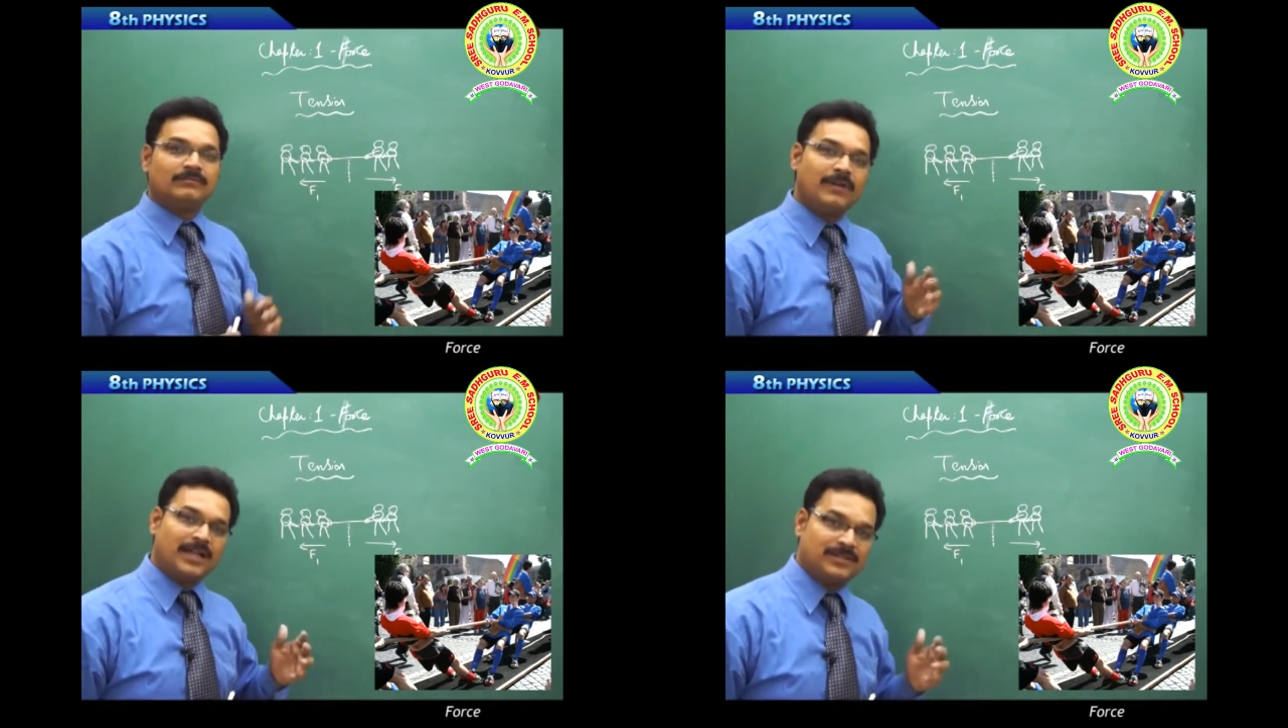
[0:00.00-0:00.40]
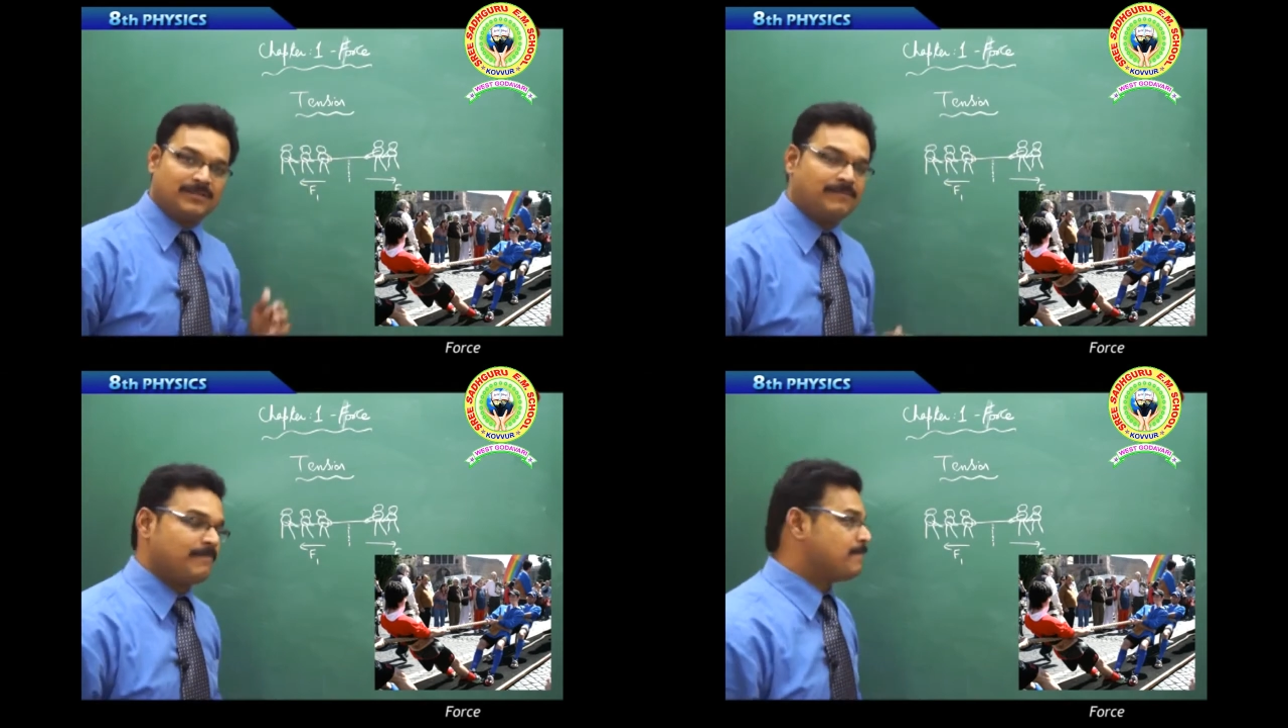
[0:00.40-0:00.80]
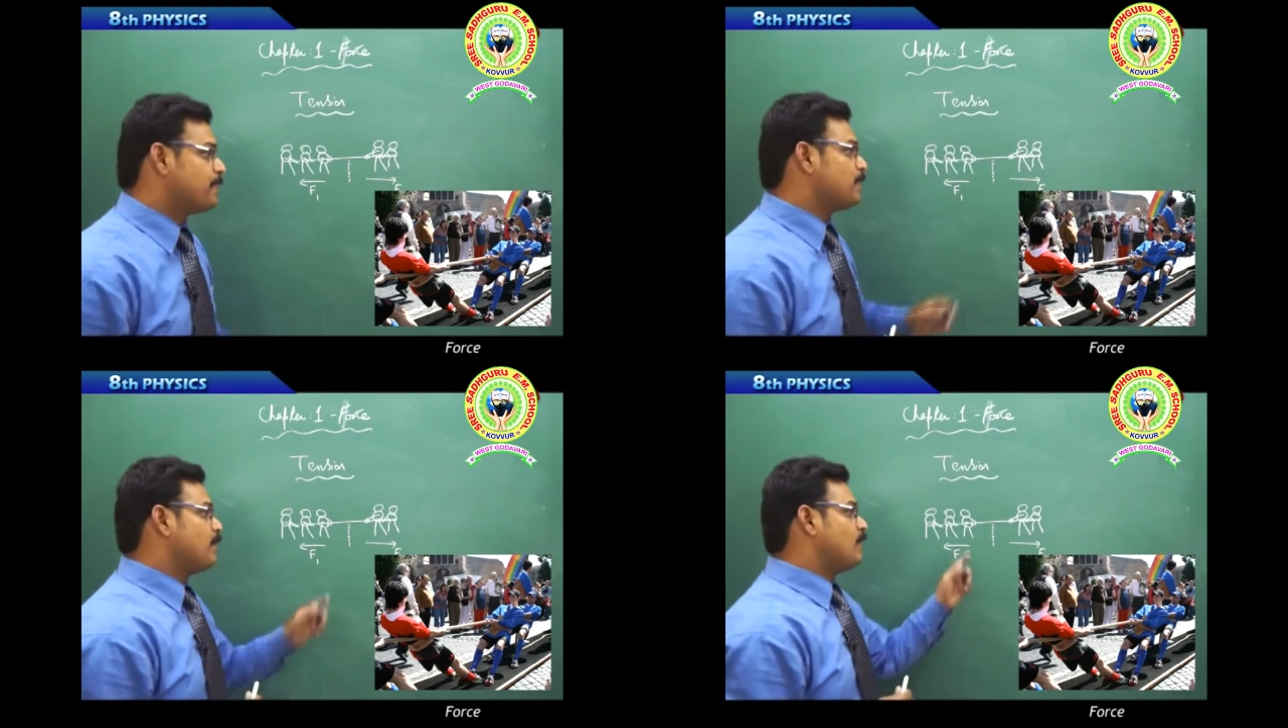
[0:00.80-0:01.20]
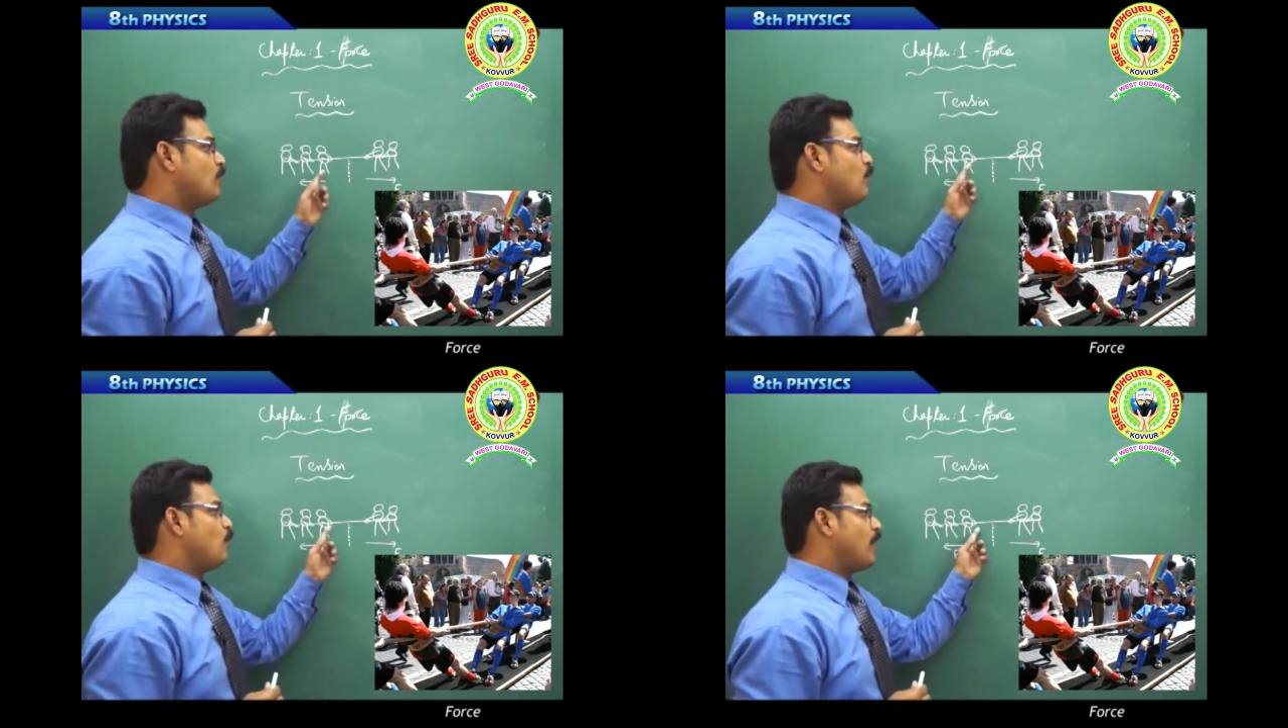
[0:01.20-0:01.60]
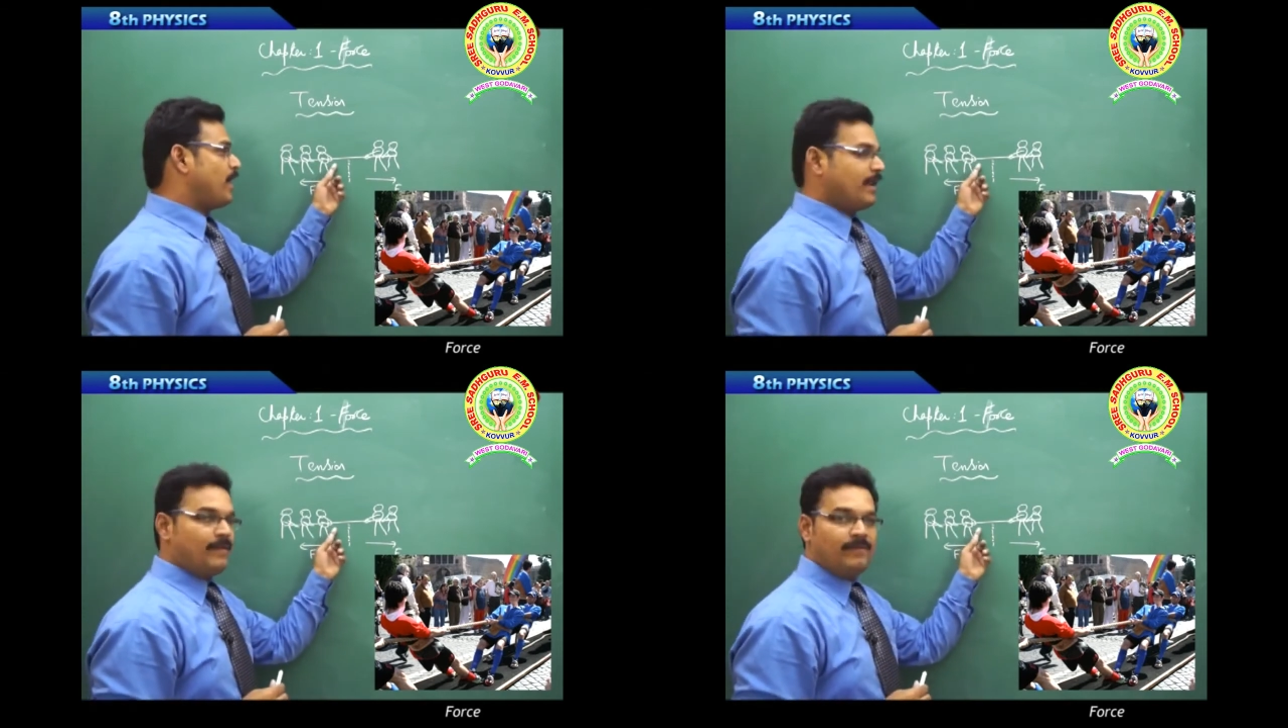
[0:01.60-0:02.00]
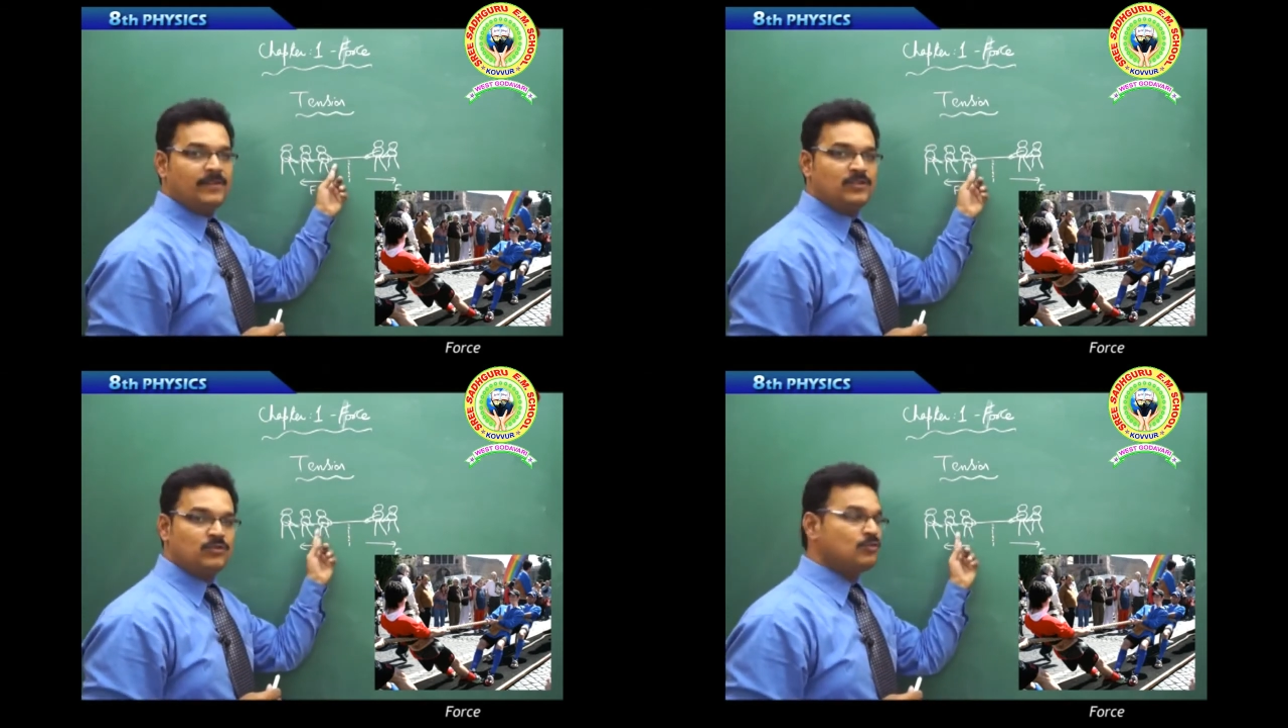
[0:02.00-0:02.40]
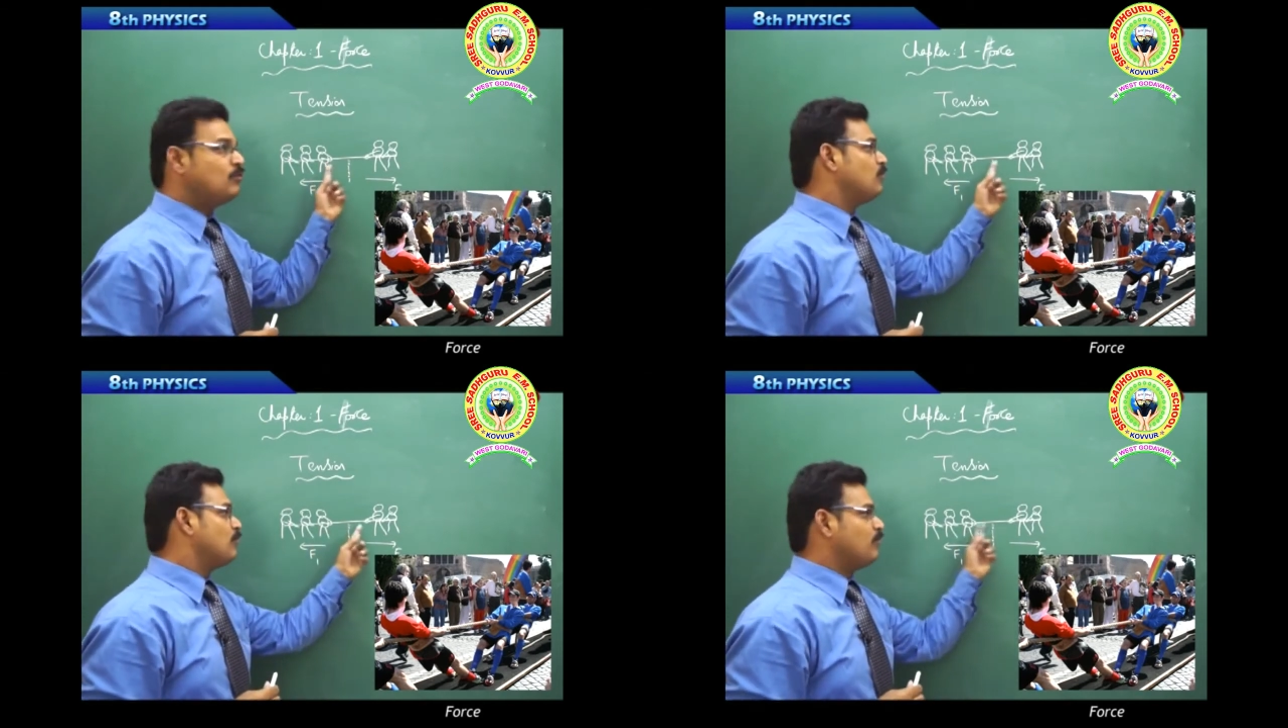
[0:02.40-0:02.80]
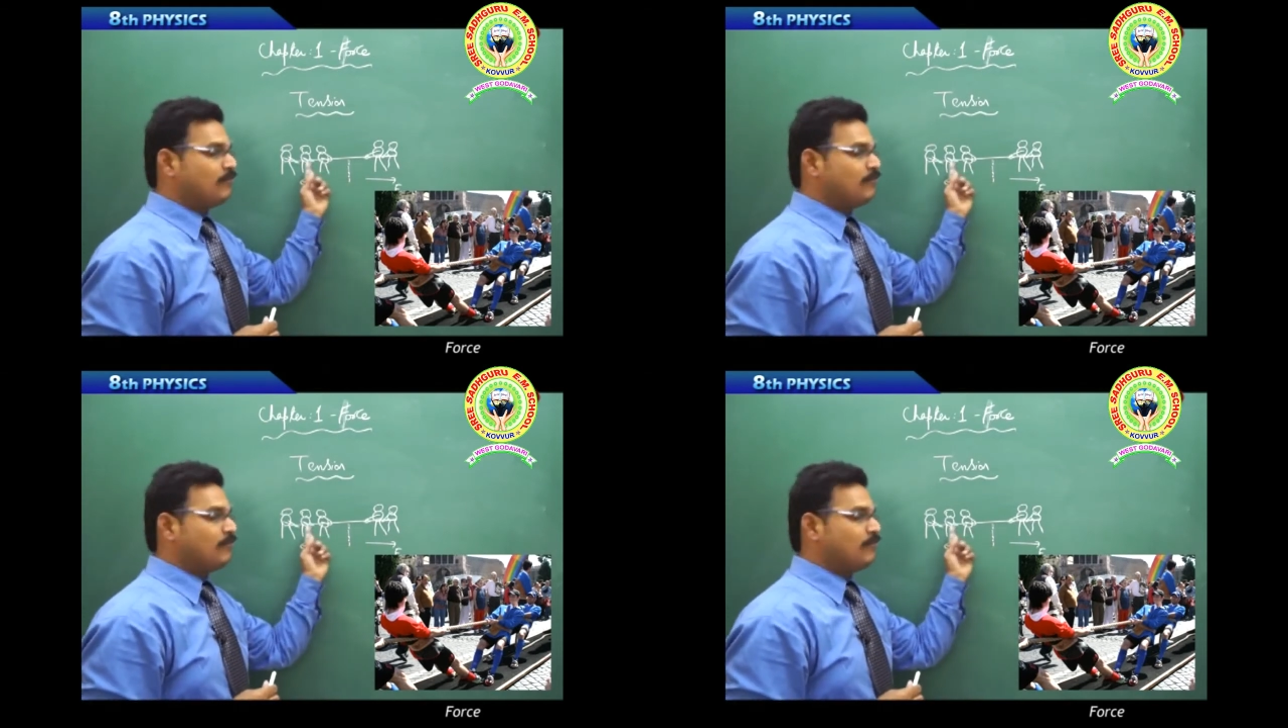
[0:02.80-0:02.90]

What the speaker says: But when these two